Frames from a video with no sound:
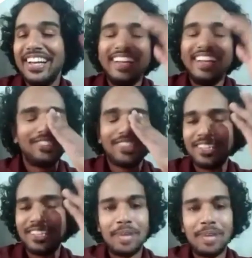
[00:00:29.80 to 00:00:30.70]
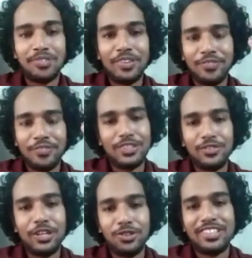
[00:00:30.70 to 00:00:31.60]
these are the terms we which
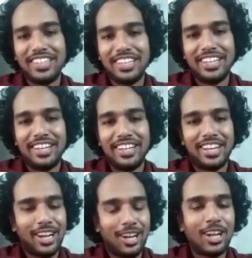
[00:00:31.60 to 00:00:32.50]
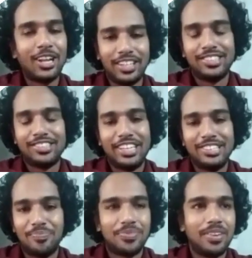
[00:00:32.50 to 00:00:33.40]
we use uh, regularly these days.
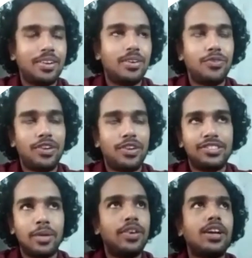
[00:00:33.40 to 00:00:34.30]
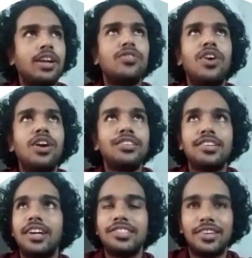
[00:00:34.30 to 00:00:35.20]
First time we are, what is
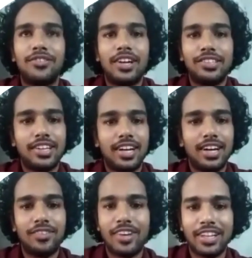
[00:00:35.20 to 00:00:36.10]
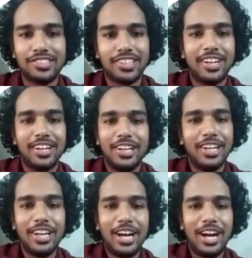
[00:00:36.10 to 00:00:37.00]
CASA? What is CA? What is uh,
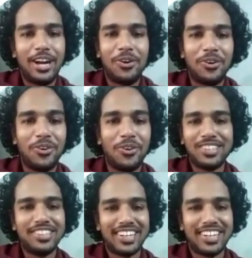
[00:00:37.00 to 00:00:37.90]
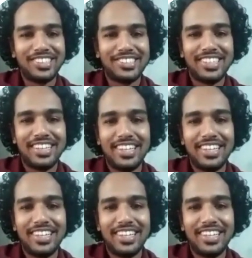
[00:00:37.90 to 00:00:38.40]
I don't know. What is interest?